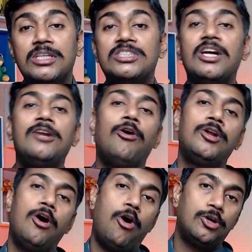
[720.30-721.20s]
done
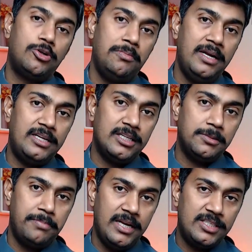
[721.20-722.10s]
on an
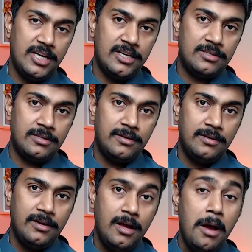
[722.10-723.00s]
automated basis.
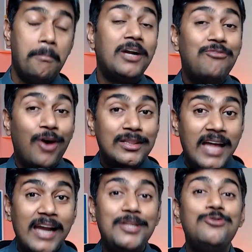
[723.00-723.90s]
But for
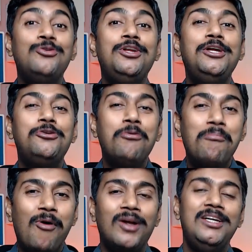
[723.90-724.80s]
that, you need to
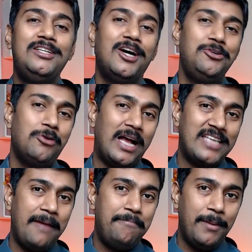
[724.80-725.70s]
monitor your
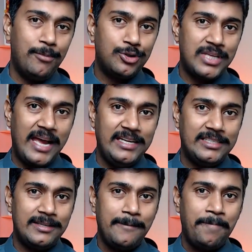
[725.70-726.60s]
SIP book
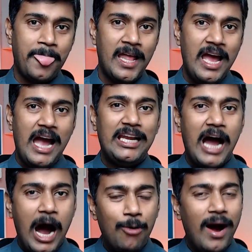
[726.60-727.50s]
size. And
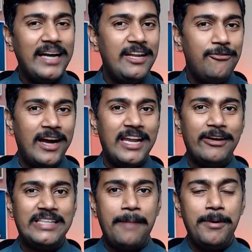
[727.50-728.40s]
how I define
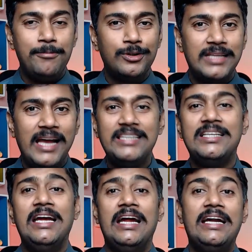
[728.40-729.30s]
SIP book
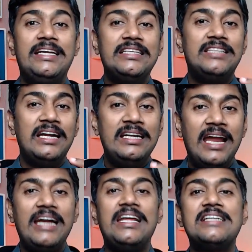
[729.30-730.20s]
size? It is the
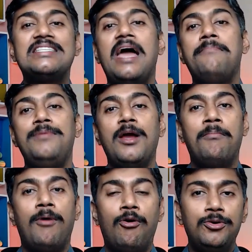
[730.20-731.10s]
net SIP
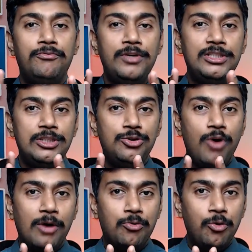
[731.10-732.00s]
amount which you
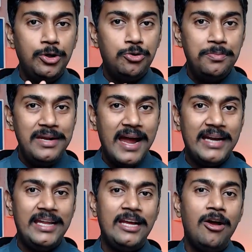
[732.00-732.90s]
are going to be
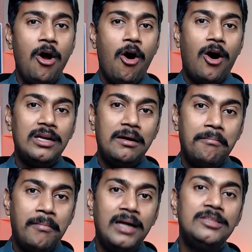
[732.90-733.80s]
adding on a
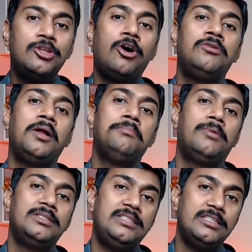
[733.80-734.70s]
month-on-month
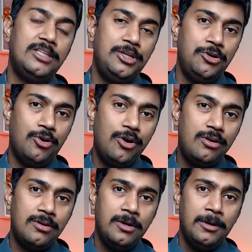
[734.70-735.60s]
basis in
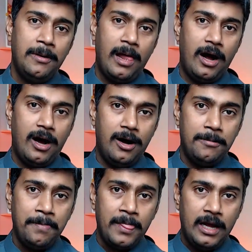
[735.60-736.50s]
your
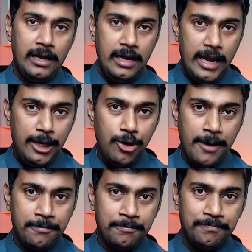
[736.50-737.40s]

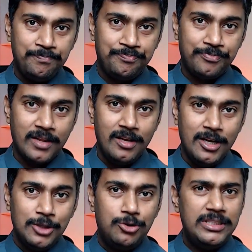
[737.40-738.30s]
AUM.
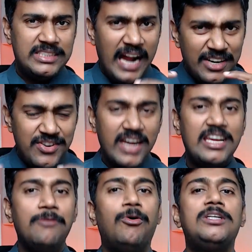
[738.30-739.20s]
So start
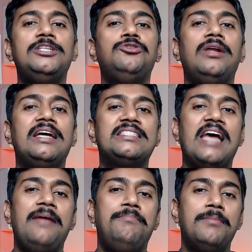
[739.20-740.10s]
tracking what is your
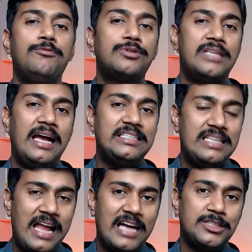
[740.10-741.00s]
SIP book size
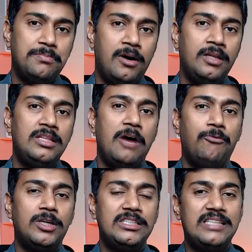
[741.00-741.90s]
last month,
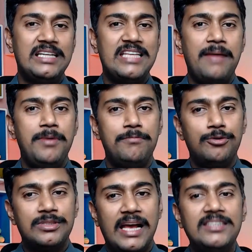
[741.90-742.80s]
what is the SIP
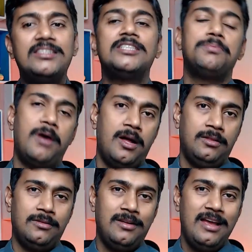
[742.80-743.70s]
book size this
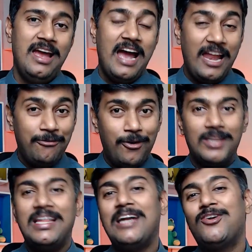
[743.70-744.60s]
month. And for
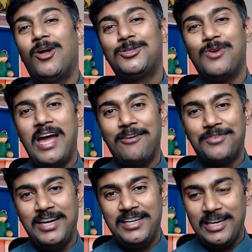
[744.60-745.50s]
that also I have
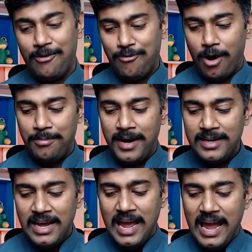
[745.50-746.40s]
created a
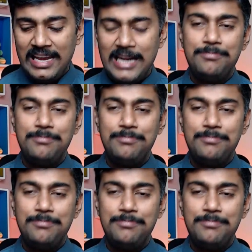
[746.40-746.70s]
format, and let me